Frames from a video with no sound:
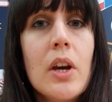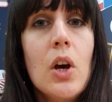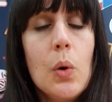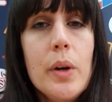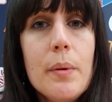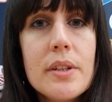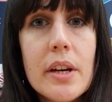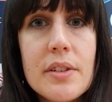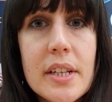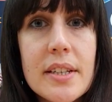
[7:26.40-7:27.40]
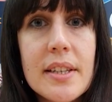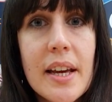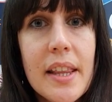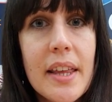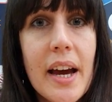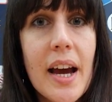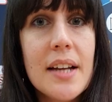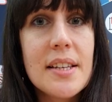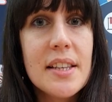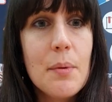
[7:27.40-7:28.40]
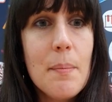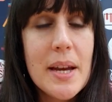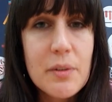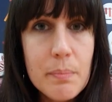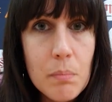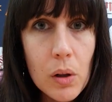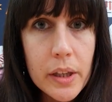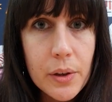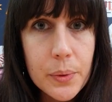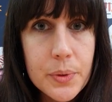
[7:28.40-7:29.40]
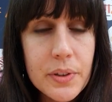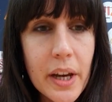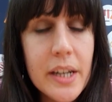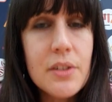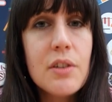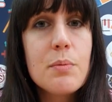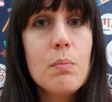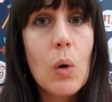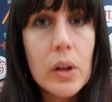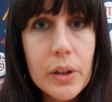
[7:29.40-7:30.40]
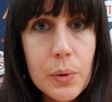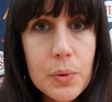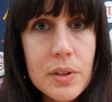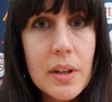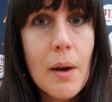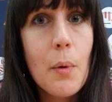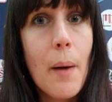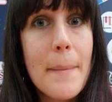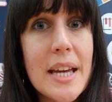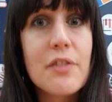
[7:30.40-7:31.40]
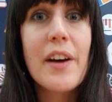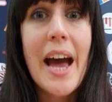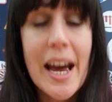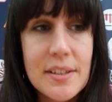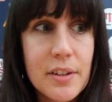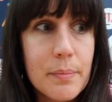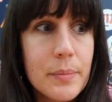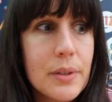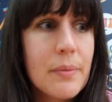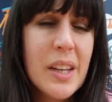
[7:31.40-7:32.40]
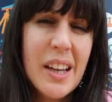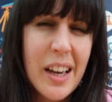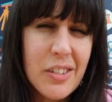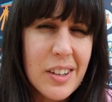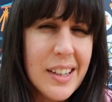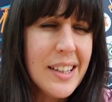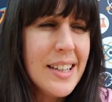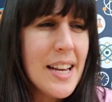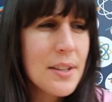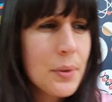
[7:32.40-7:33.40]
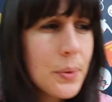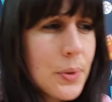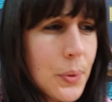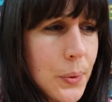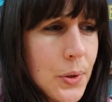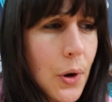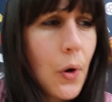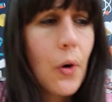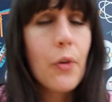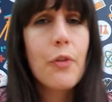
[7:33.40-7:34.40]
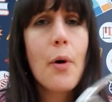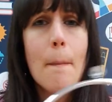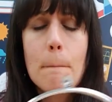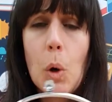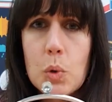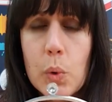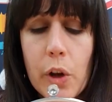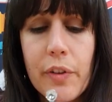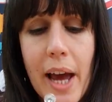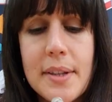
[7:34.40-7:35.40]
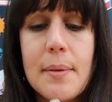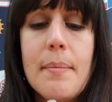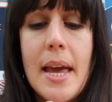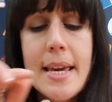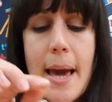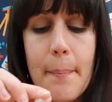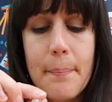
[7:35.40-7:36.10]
we would notice that they were made of molecules, and each of those molecules are made of atoms. I've got a little sort of model of an atom here.